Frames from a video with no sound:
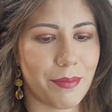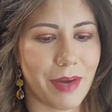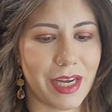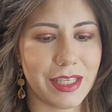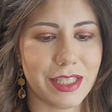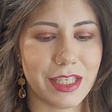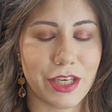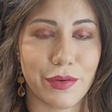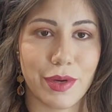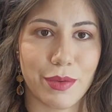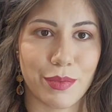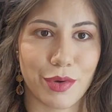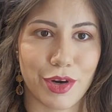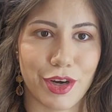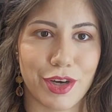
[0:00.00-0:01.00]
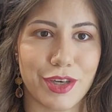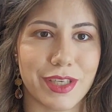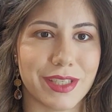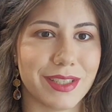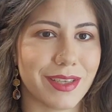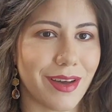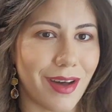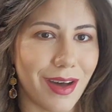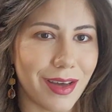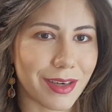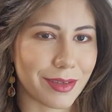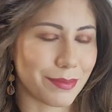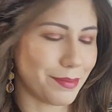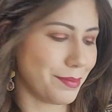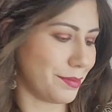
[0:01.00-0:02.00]
my secret word is
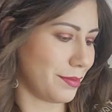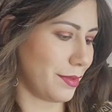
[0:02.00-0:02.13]
autumn.